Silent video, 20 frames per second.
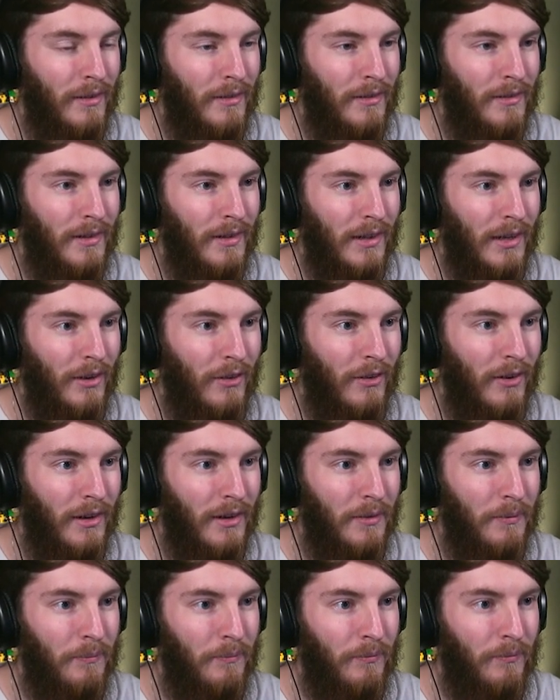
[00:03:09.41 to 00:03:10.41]
Take out
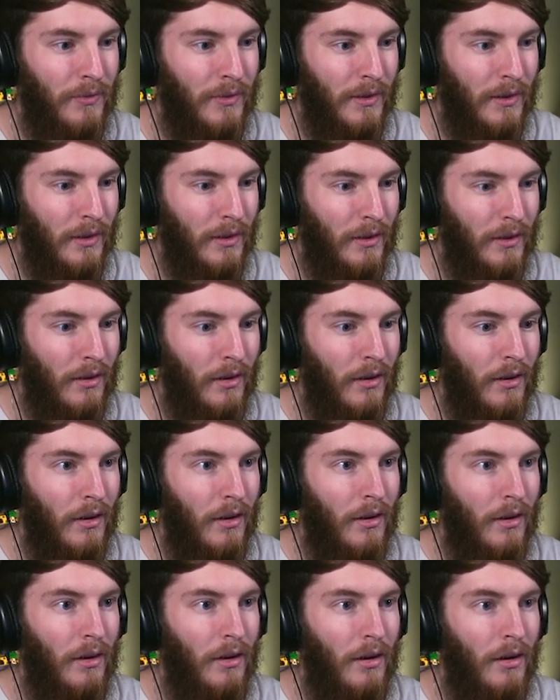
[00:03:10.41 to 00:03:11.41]
item.
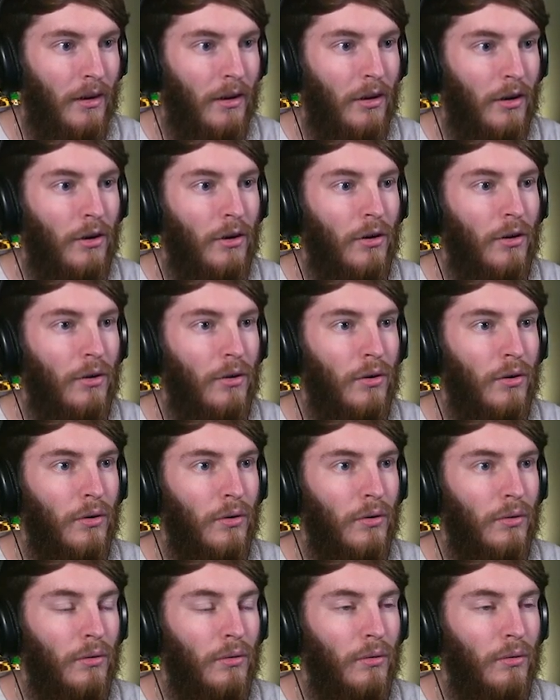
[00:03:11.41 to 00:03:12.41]

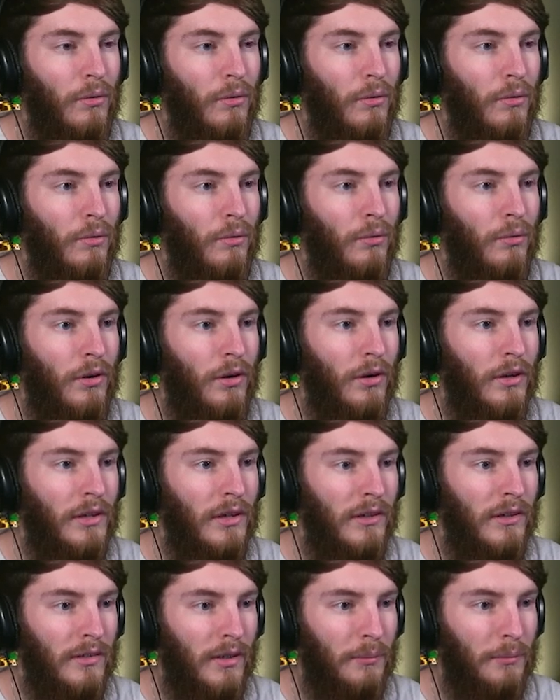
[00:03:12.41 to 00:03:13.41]
Oh
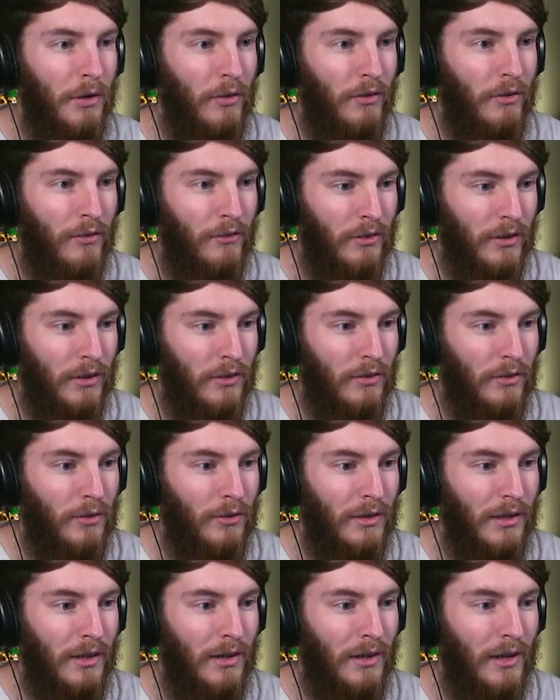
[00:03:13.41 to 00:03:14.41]
goodness, I'm not ready for this.
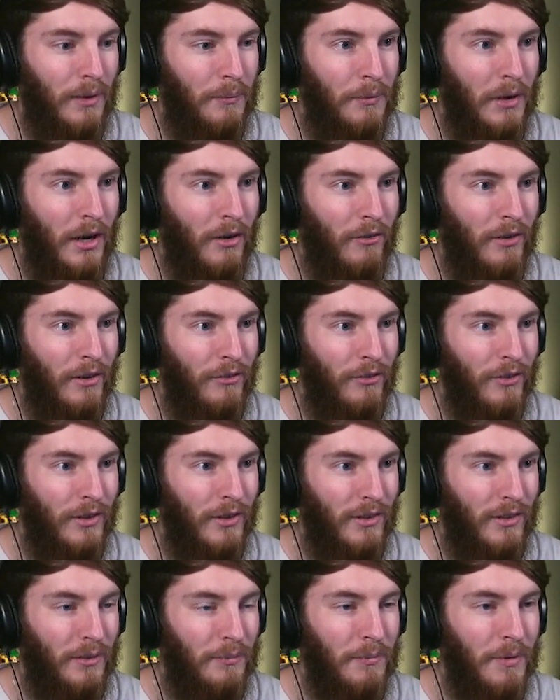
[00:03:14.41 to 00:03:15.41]
Hold on, I'm not ready for
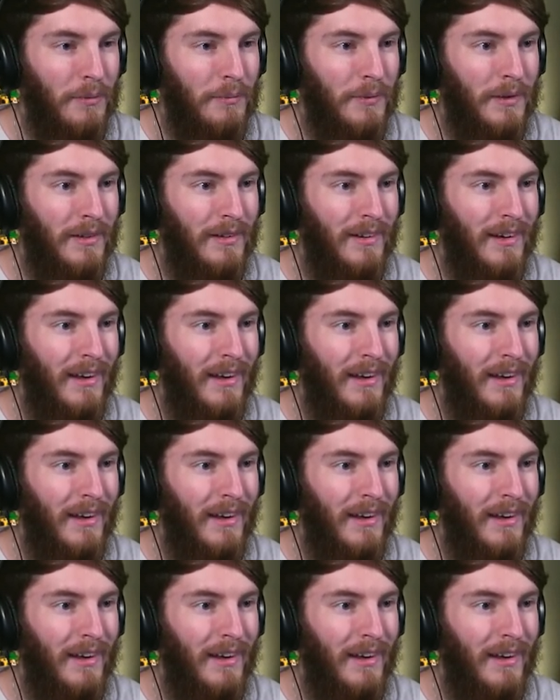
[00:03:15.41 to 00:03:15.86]
this commitment.